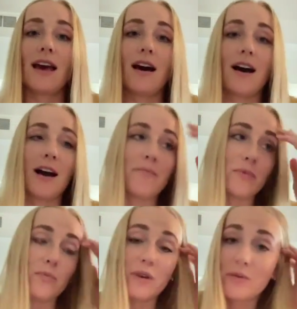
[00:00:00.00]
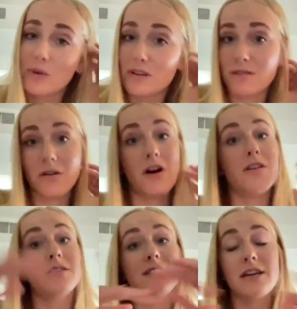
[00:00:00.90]
we will
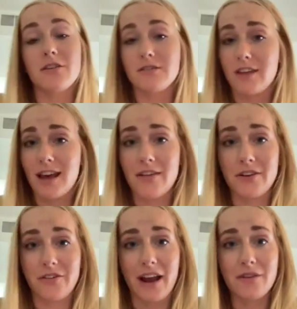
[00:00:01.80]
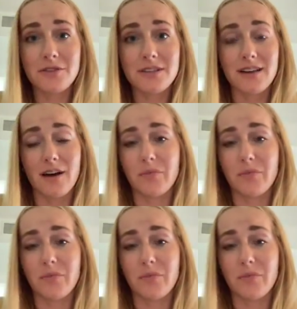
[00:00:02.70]
all sit or lay on the ground. I'll